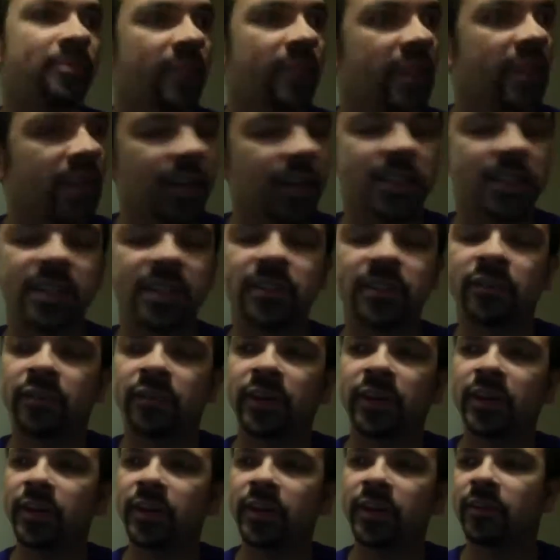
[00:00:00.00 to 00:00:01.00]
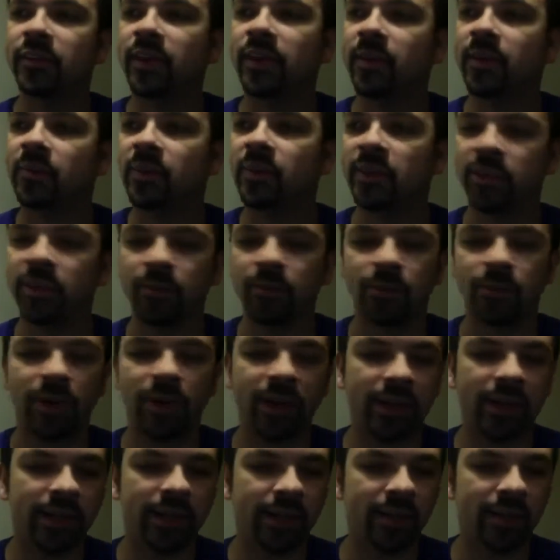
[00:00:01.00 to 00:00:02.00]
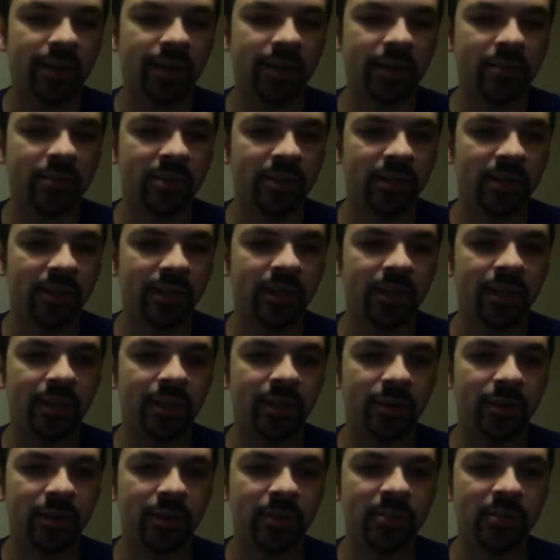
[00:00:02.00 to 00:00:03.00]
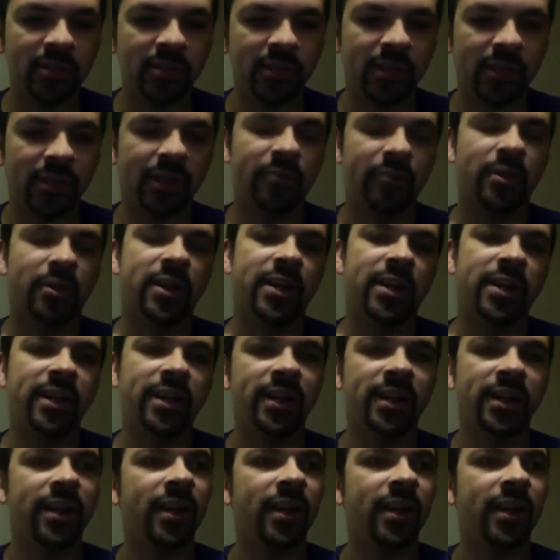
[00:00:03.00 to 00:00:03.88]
I didn't think of that, but you're right. You're absolutely right.